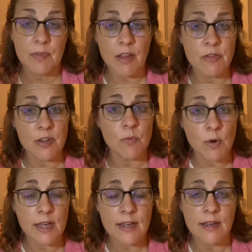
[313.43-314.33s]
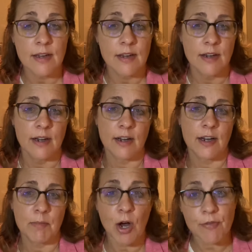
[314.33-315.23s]
then we
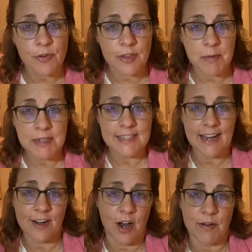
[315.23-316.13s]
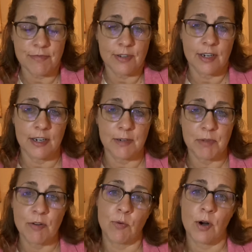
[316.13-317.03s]
offer them a day off
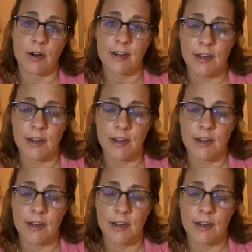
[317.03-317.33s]
of work,